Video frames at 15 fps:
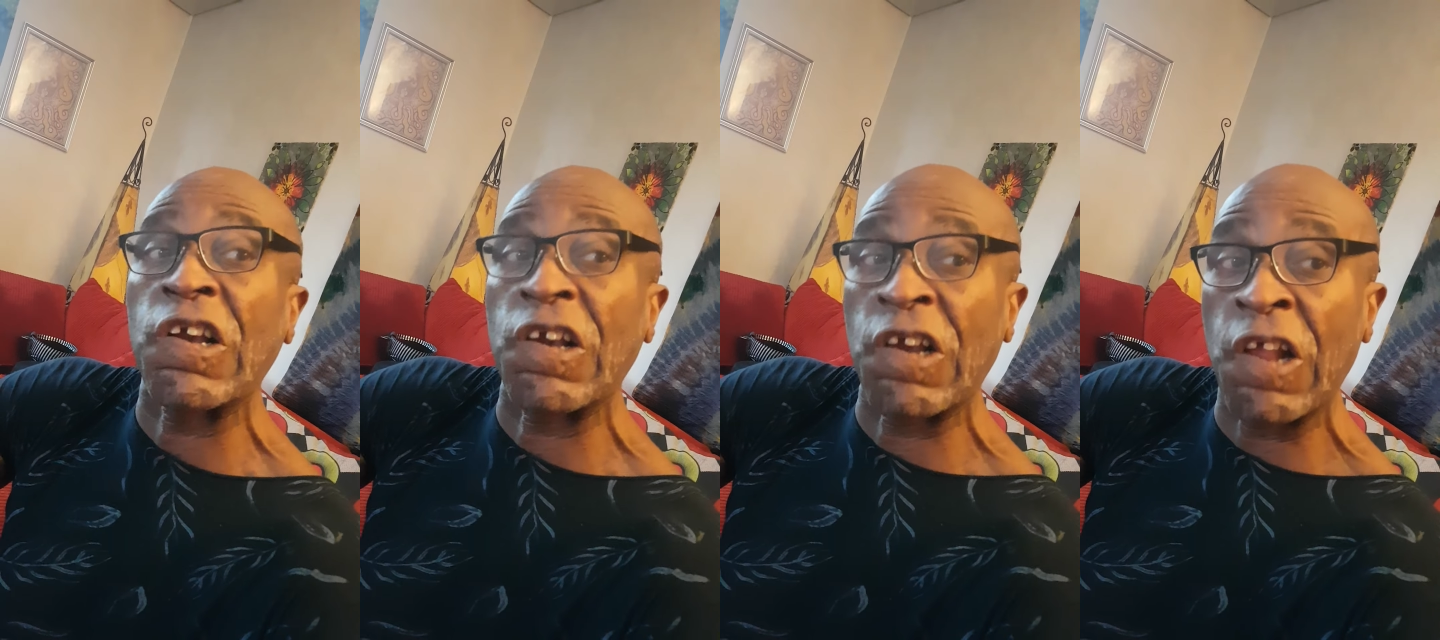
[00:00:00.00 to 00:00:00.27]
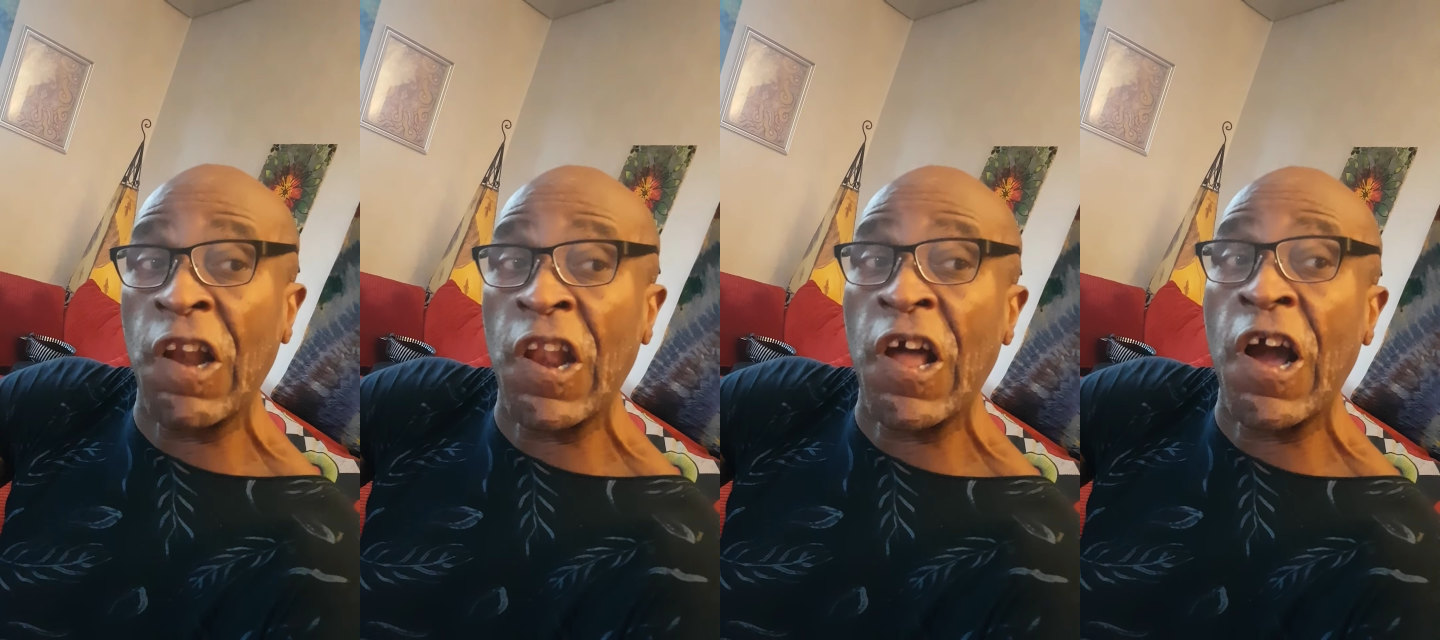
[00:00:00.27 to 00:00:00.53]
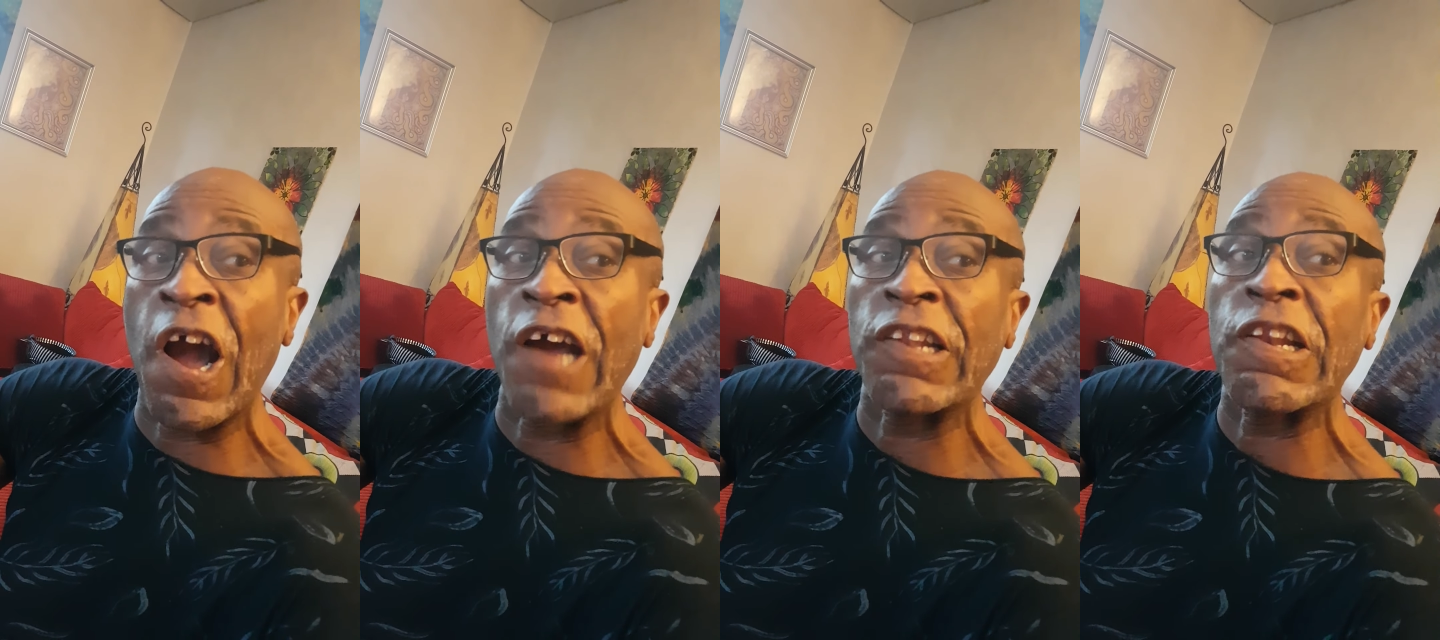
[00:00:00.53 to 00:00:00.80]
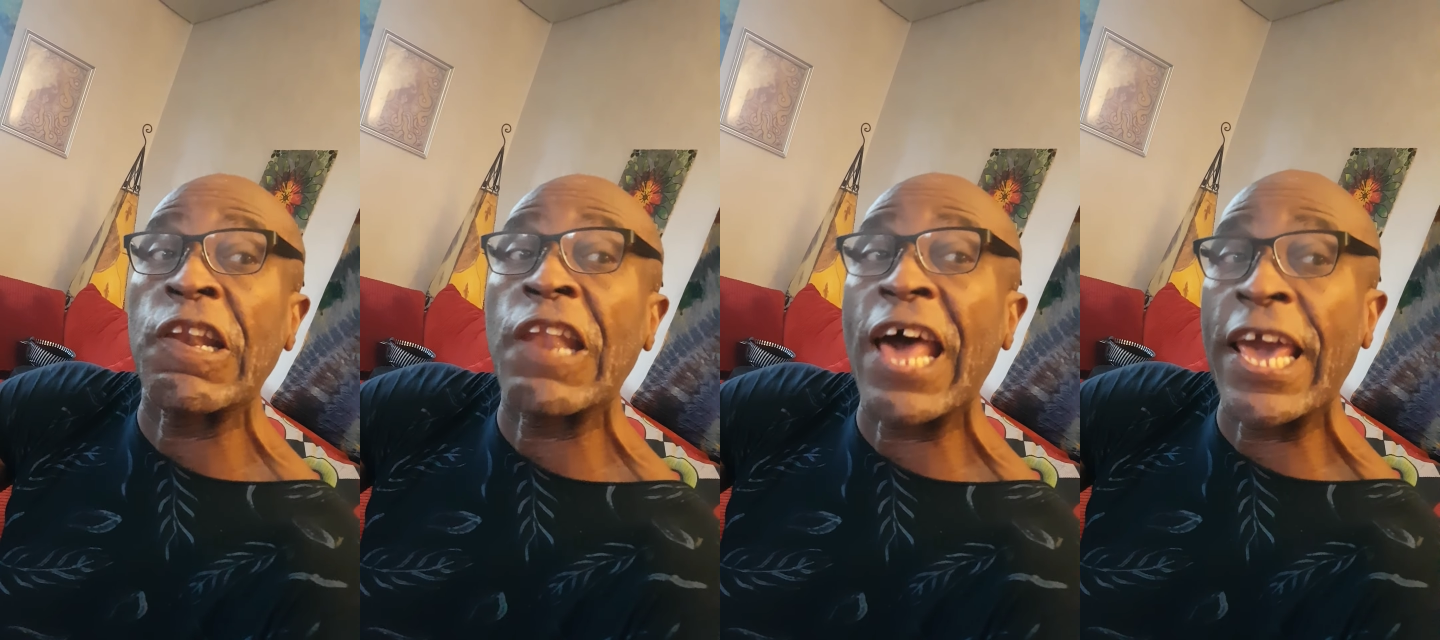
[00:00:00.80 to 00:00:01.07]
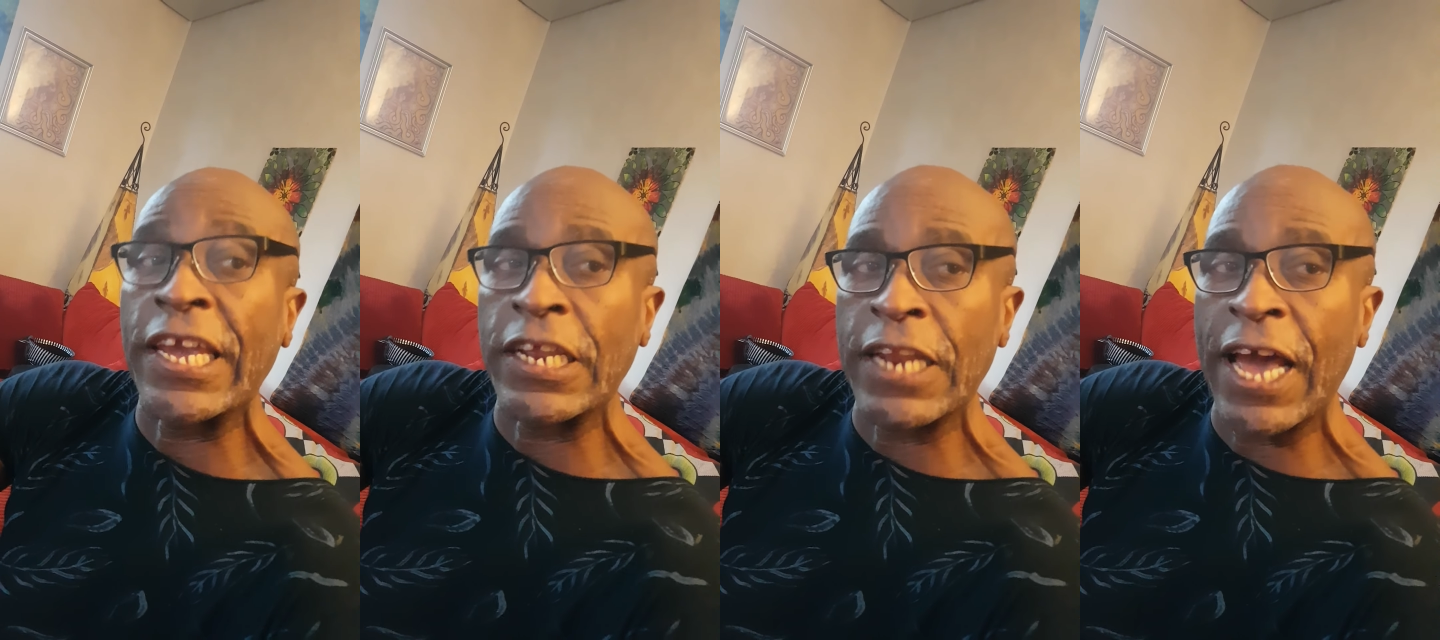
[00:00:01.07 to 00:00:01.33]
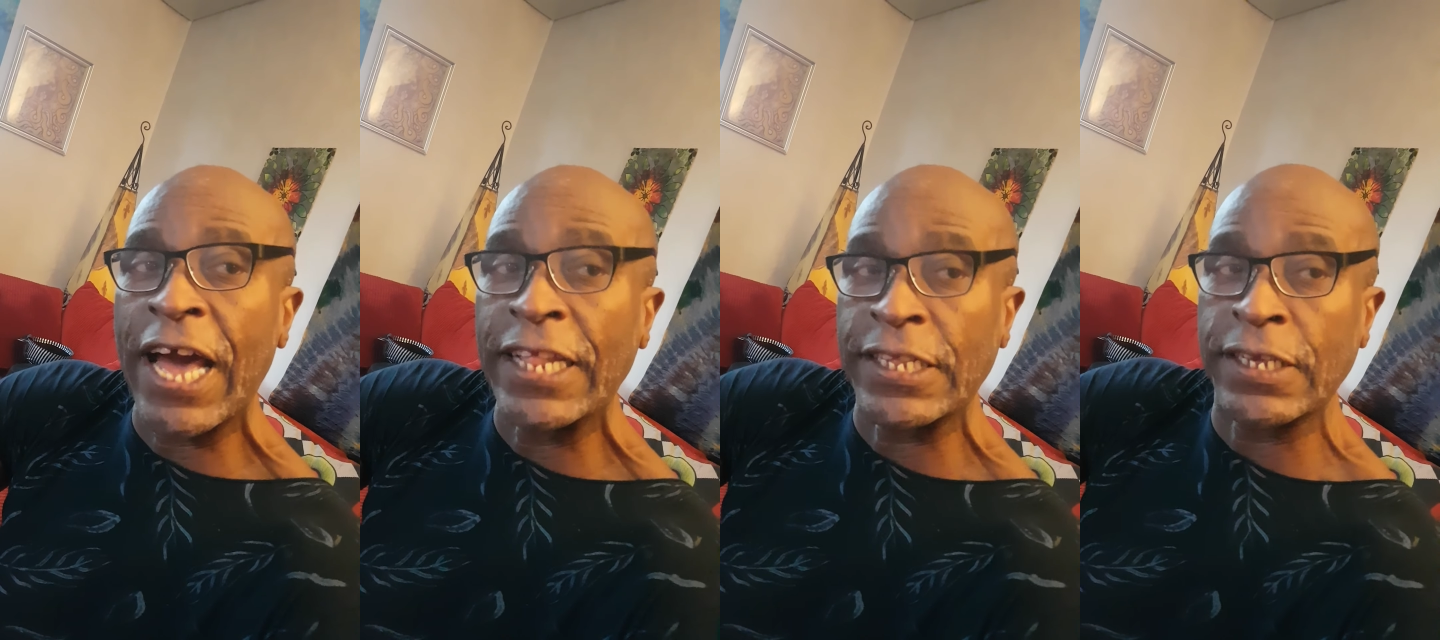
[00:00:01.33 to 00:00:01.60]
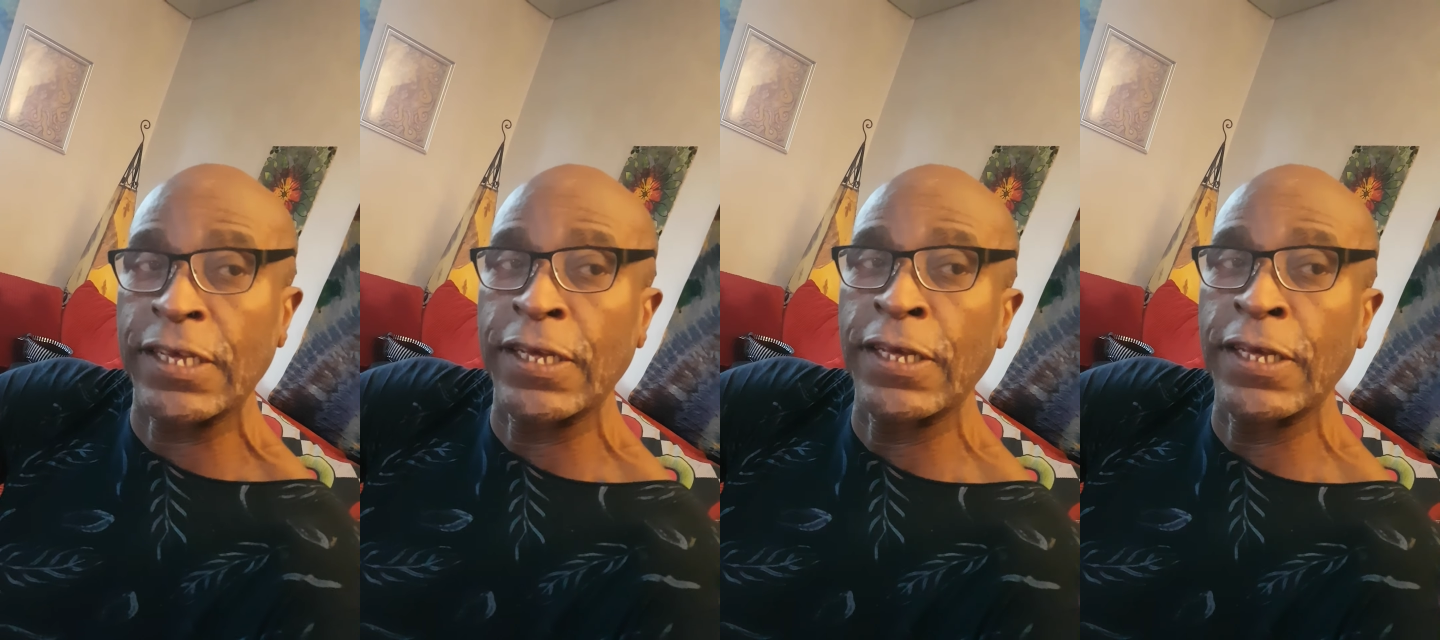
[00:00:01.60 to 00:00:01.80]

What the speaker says: clot like that.